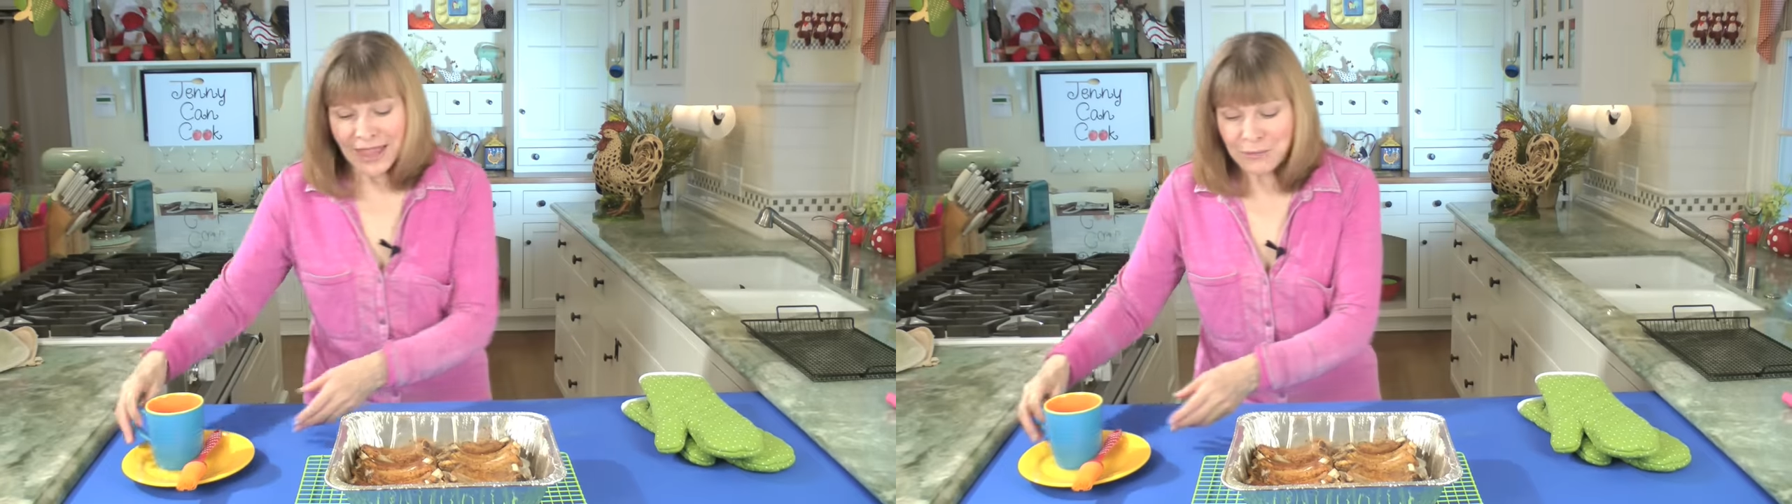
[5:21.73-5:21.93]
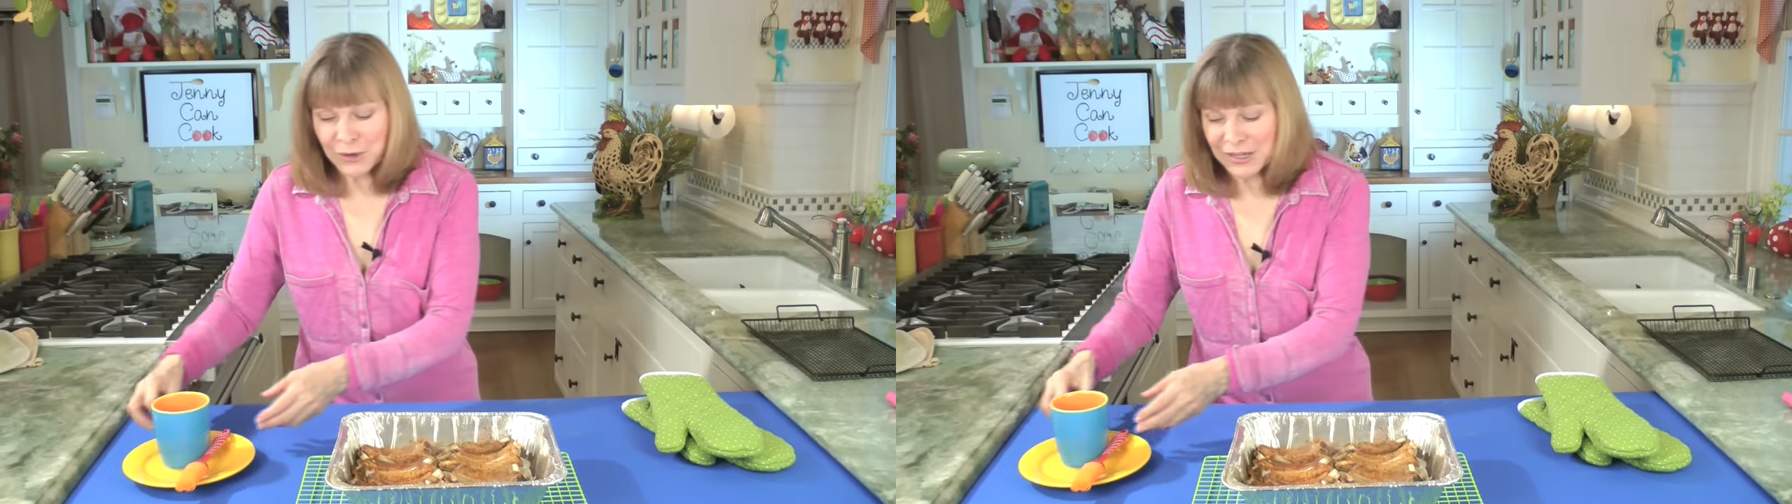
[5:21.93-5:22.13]

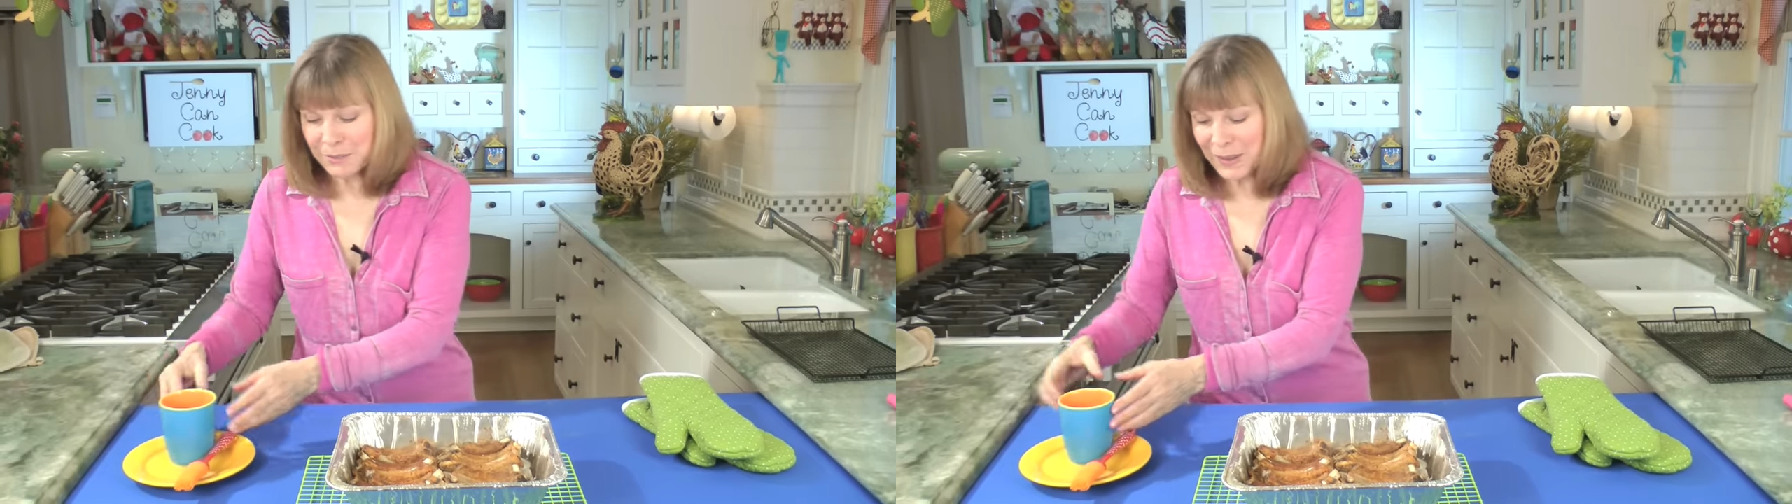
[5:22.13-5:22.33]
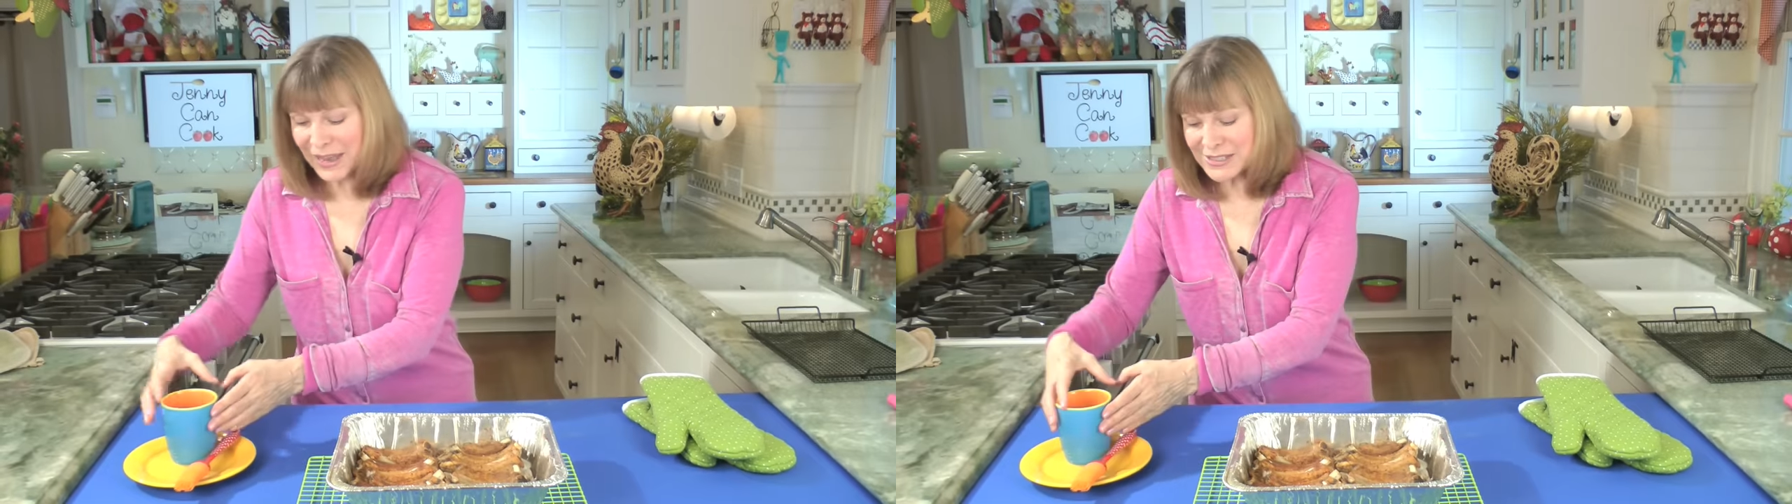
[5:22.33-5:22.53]
And we're going
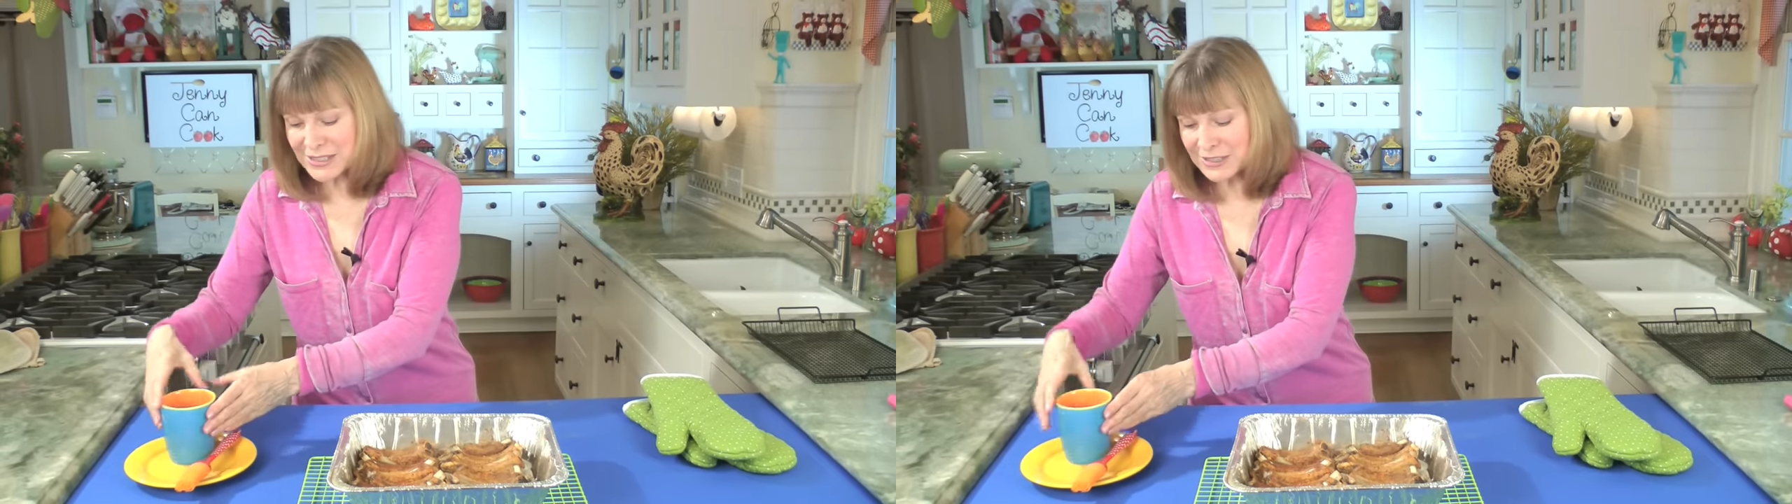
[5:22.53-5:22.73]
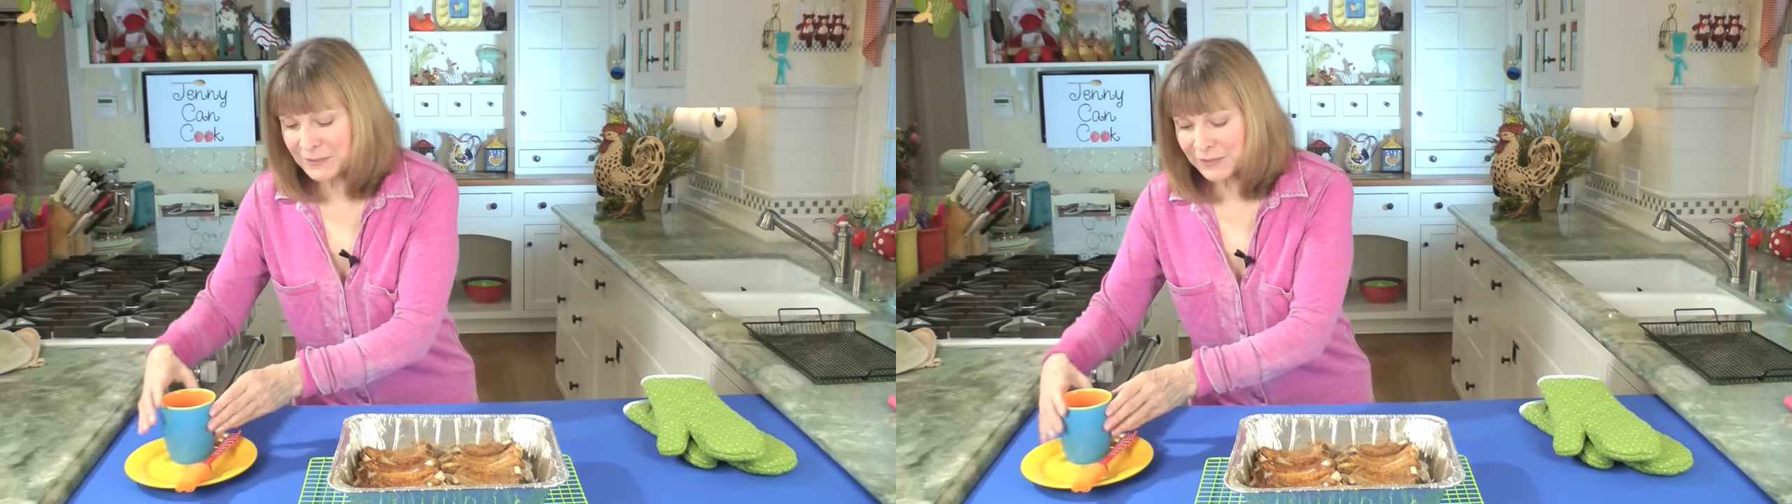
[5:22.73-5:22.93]
to
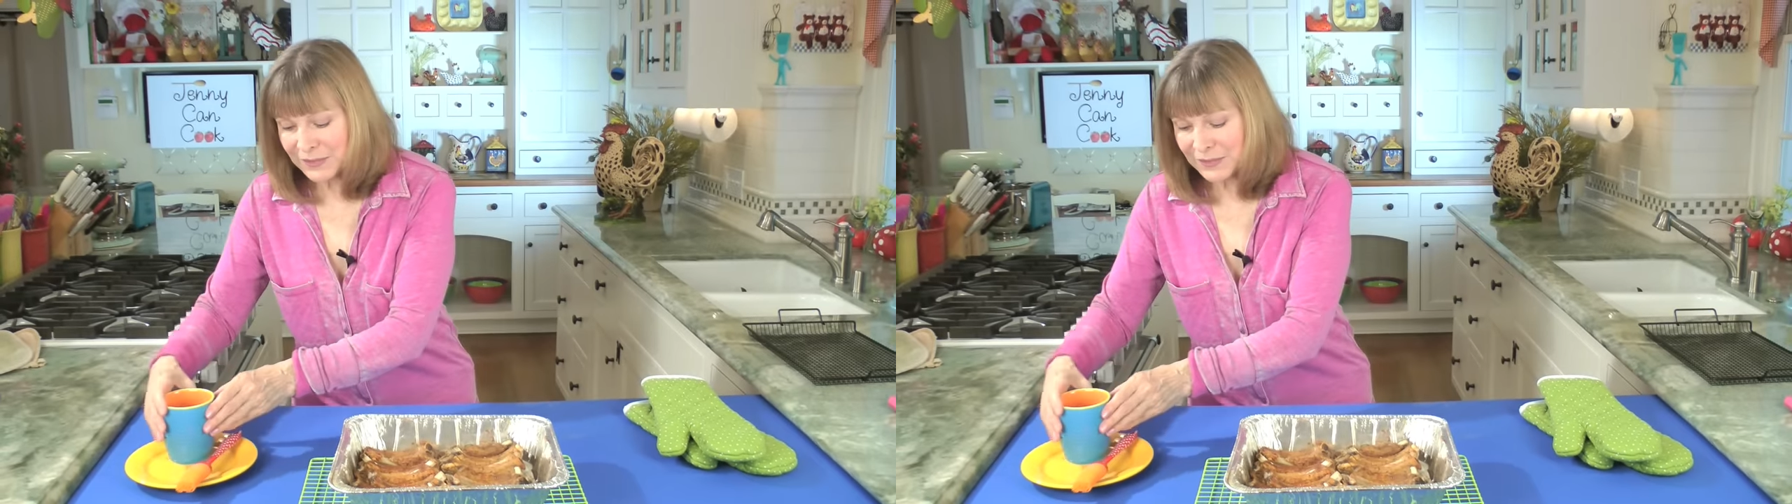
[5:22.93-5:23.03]
baste.